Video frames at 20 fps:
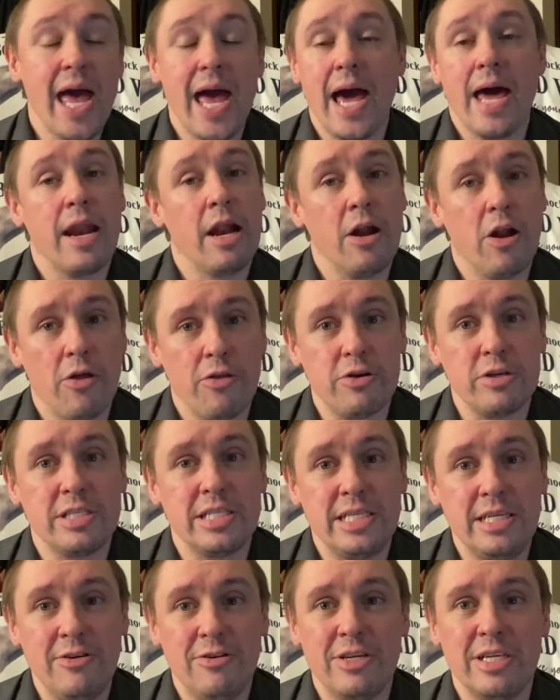And another
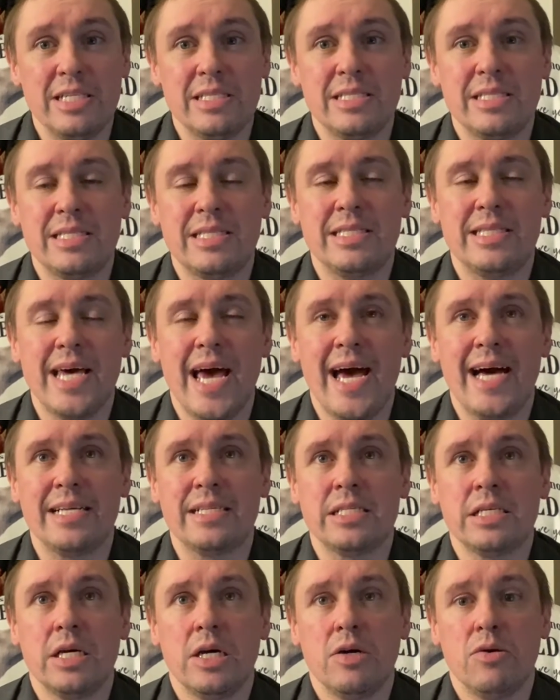series
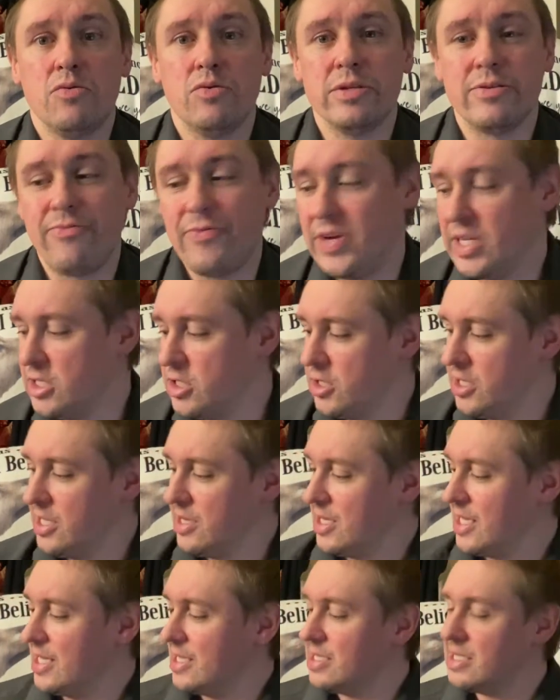that was featured
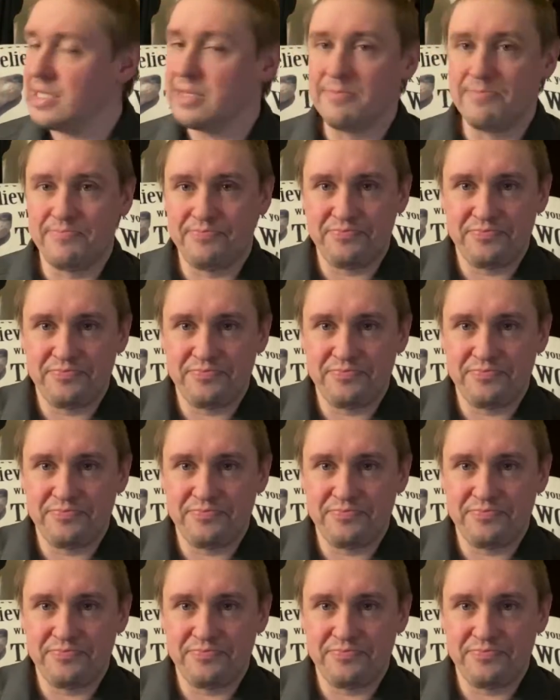in this